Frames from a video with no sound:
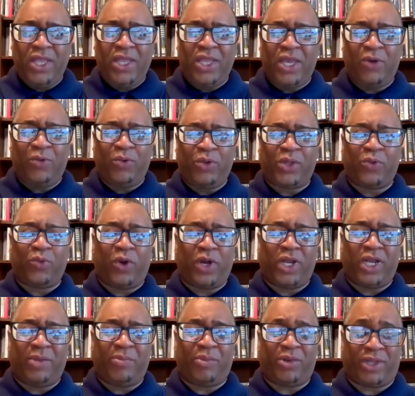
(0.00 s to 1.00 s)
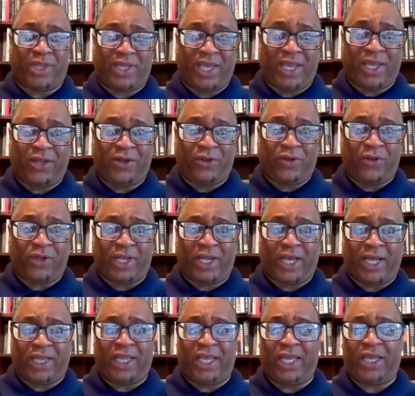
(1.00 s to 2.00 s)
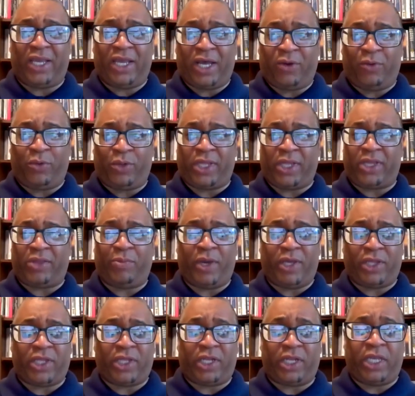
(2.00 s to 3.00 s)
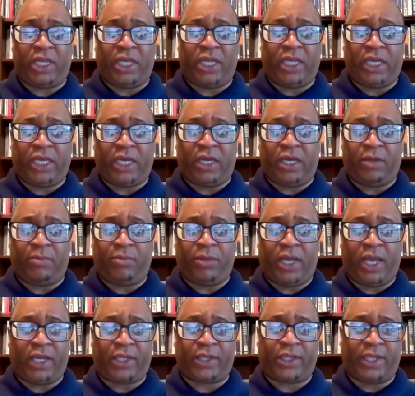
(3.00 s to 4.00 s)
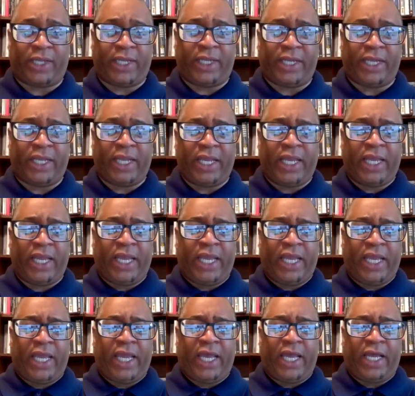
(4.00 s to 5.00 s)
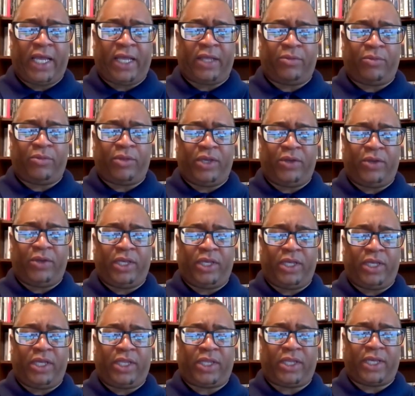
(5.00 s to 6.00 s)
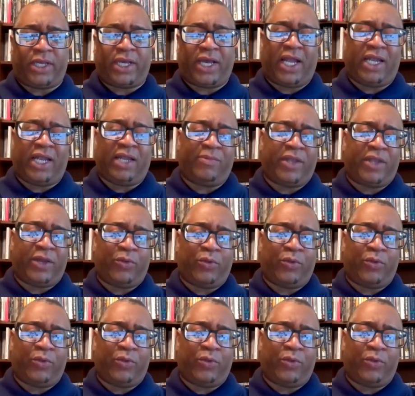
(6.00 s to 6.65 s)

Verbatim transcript: there was one in particular that I think uh, was especially uh, excellent. Uh, it, it's a column